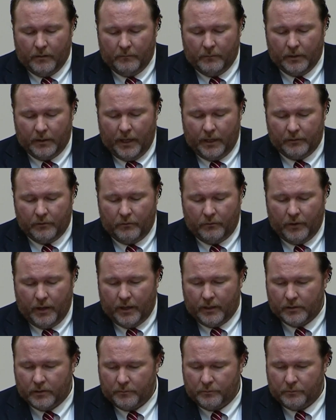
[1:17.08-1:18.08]
But I do
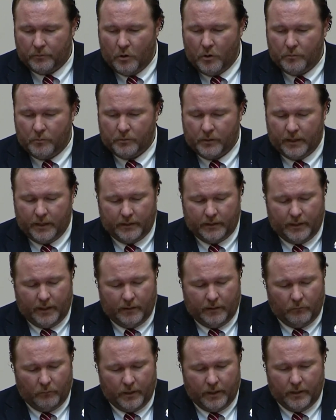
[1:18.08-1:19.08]
think it's appropriate
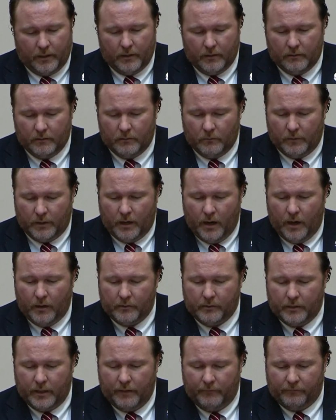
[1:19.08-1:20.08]
that we, we
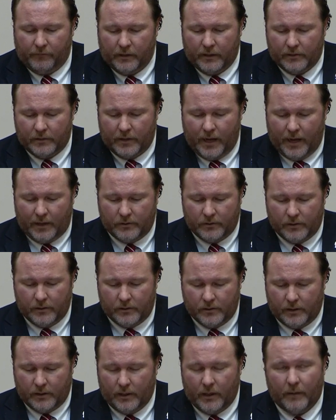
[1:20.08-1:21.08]
honor him for his
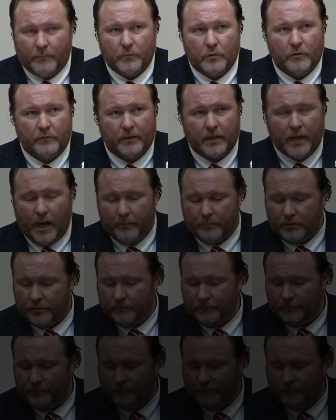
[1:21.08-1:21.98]
actions, and I move adoption.